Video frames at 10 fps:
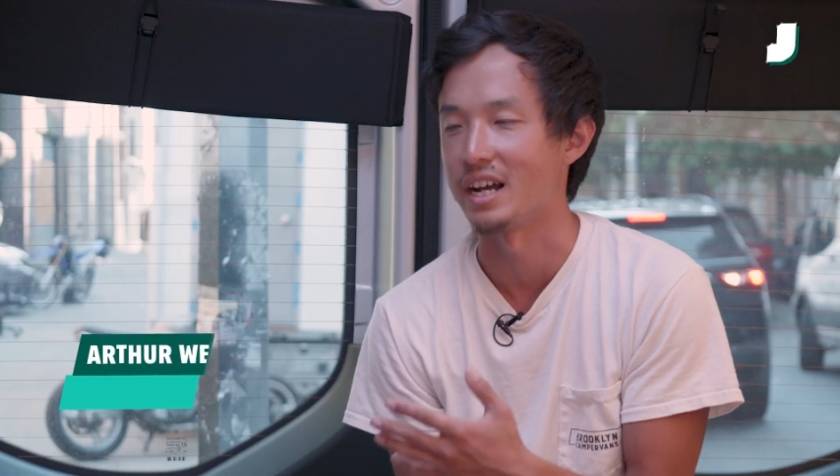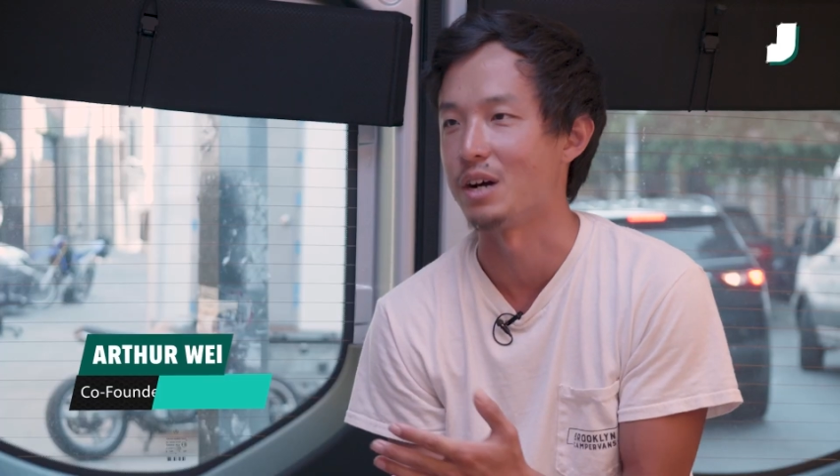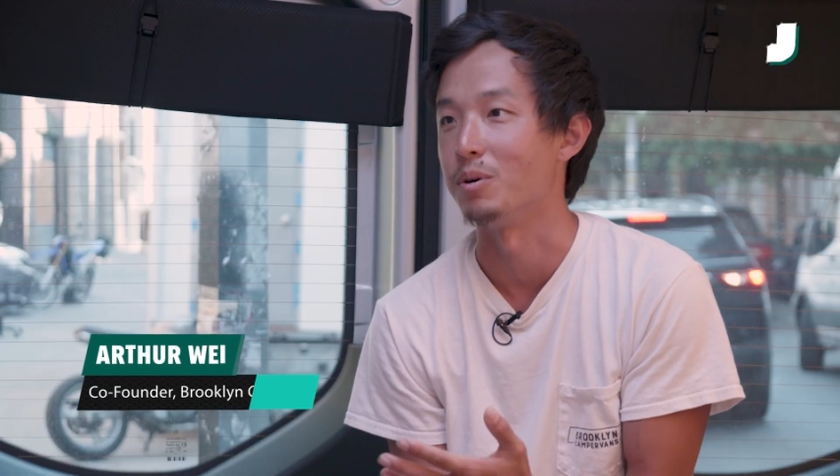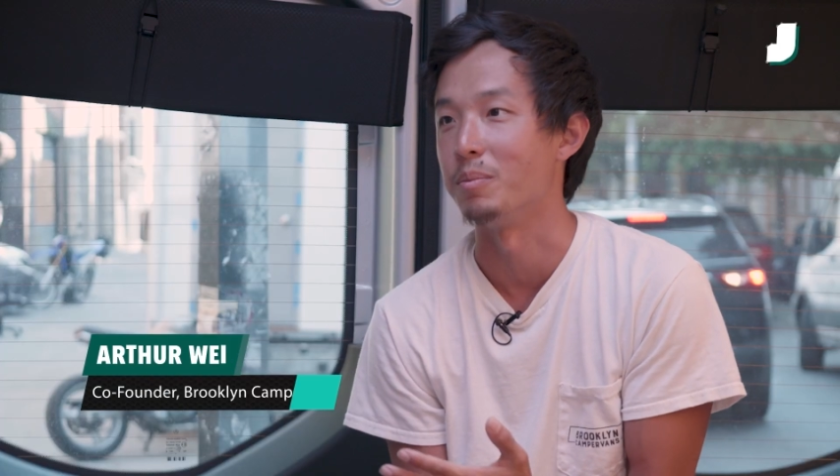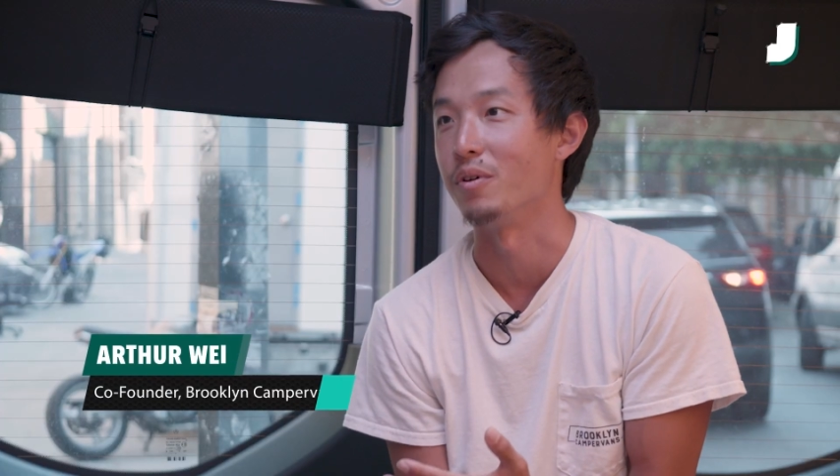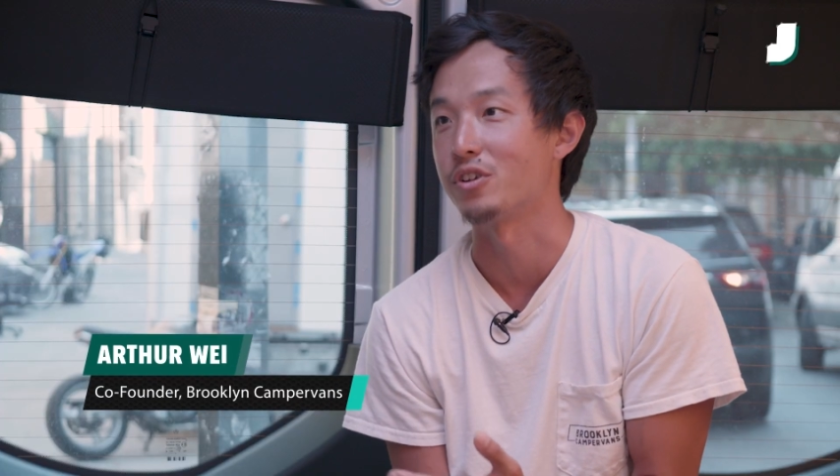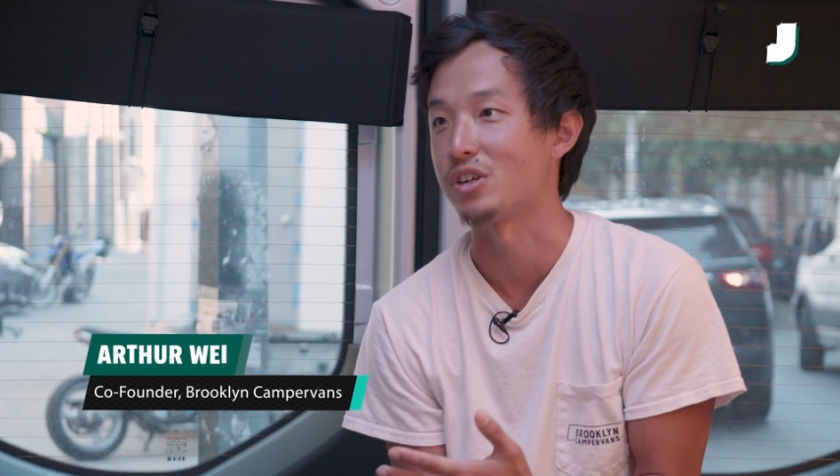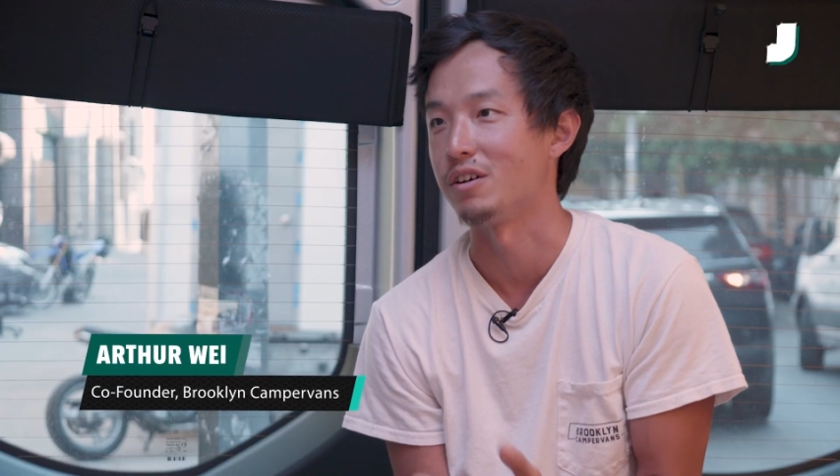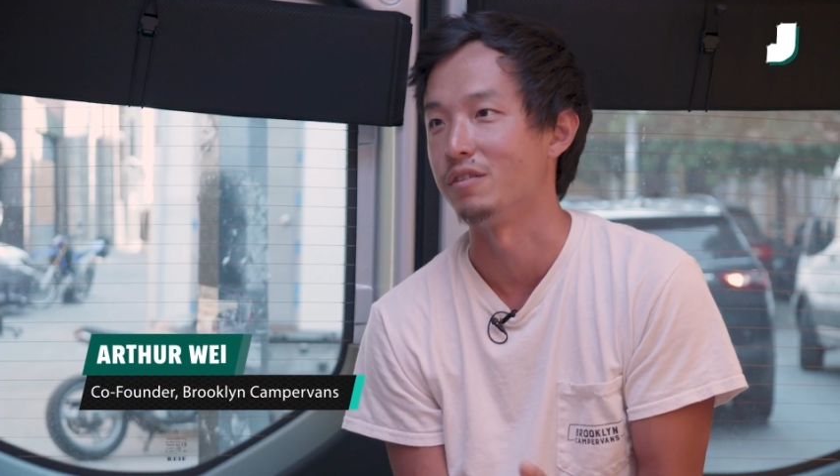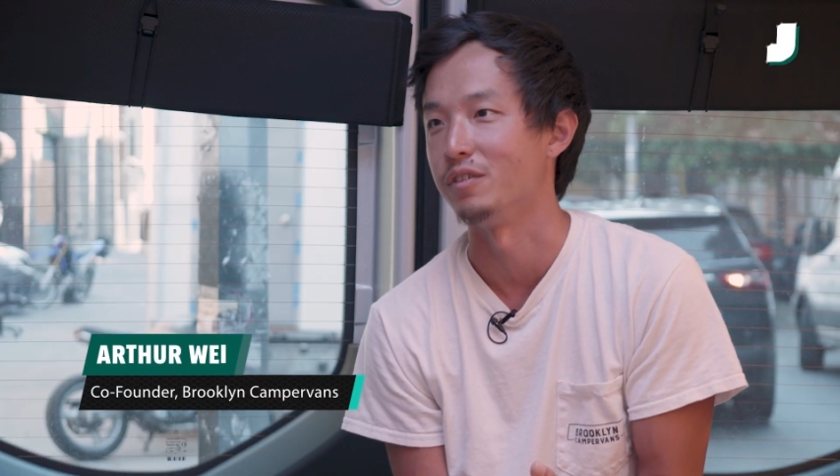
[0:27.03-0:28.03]
and I were both
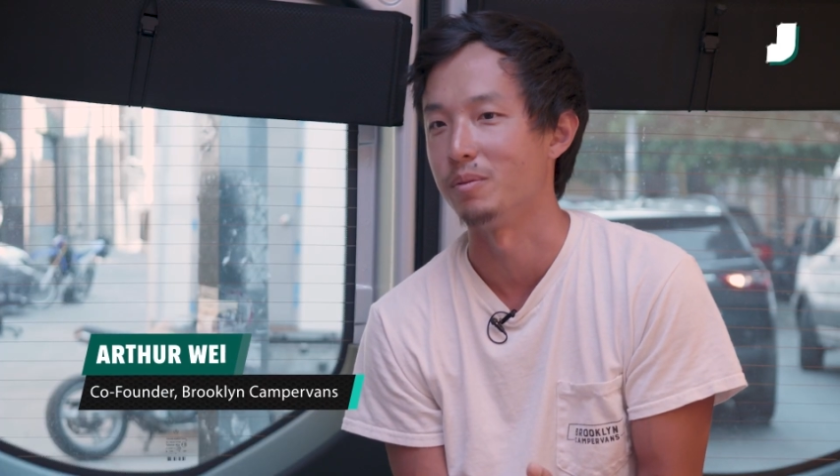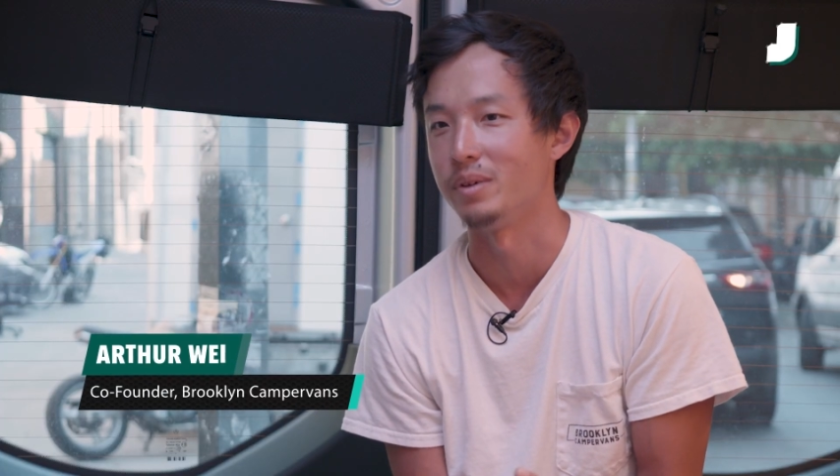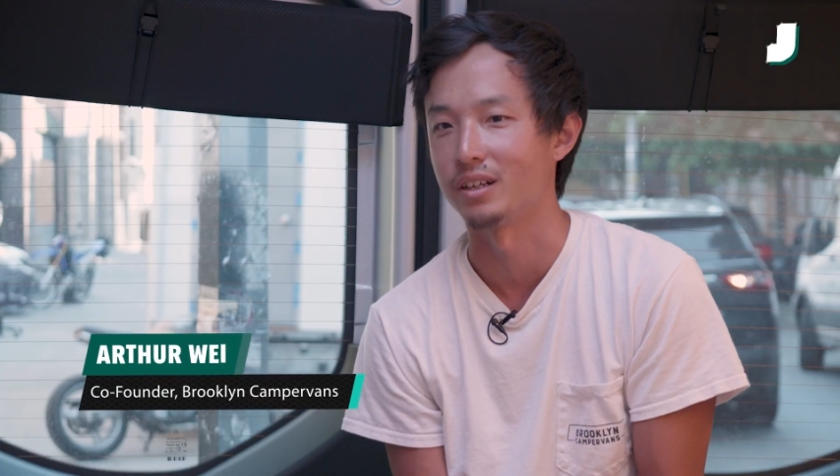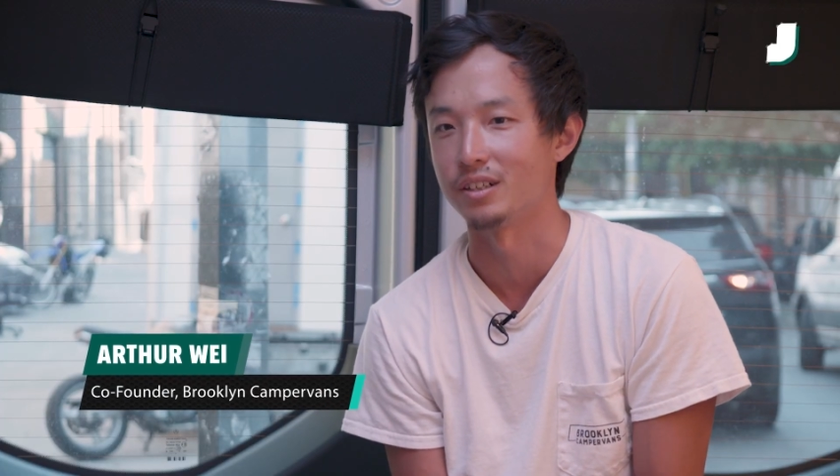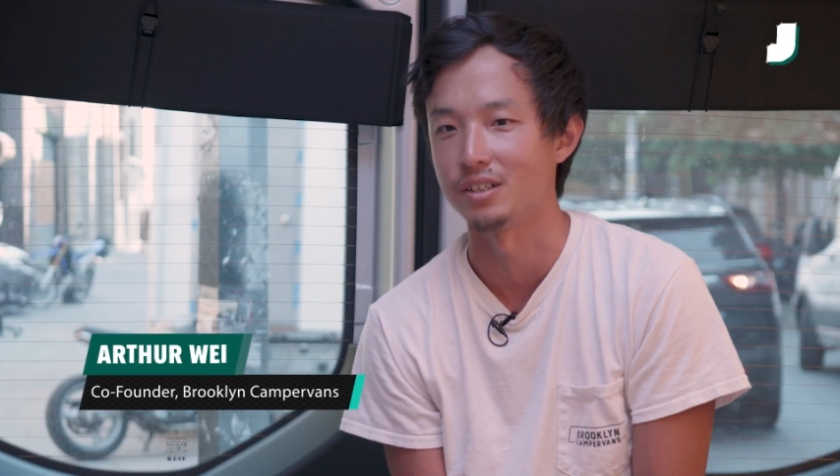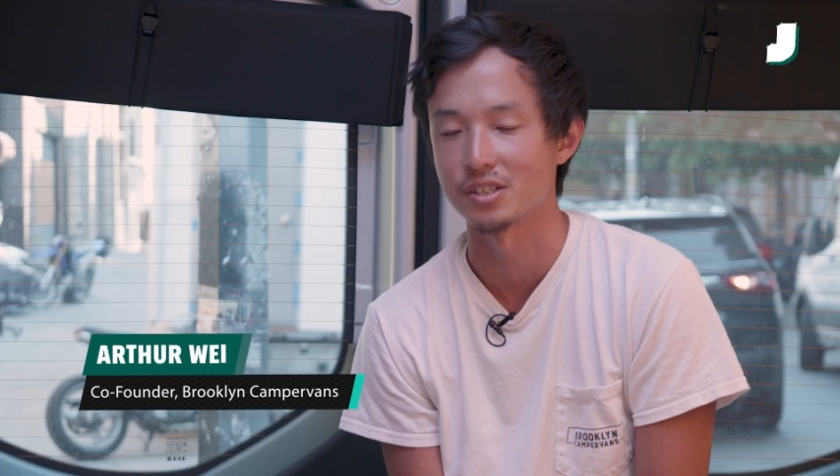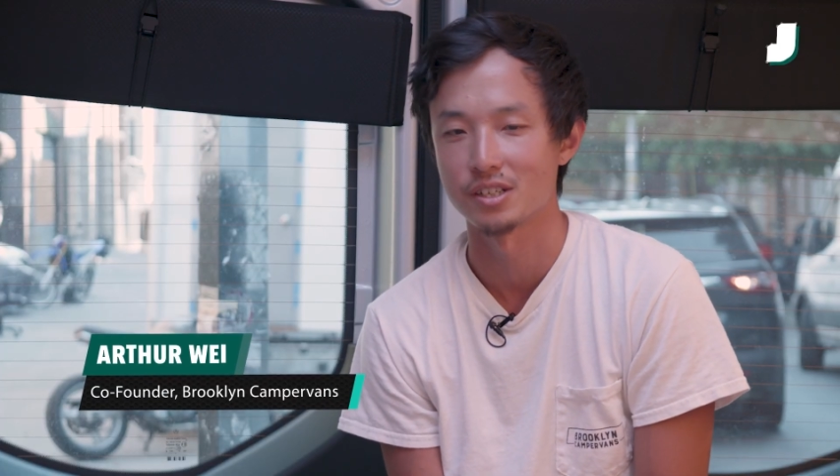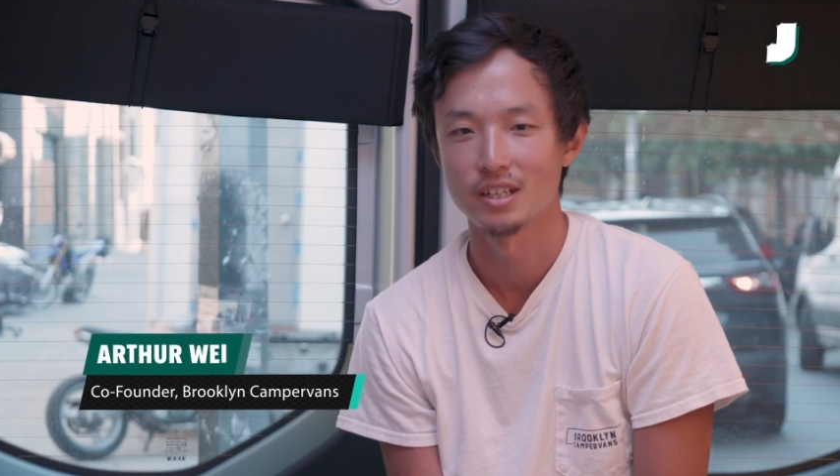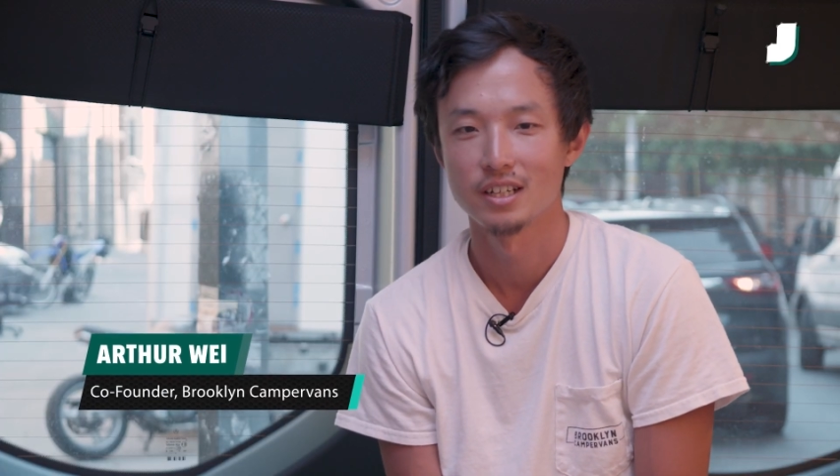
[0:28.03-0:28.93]
travel filmmakers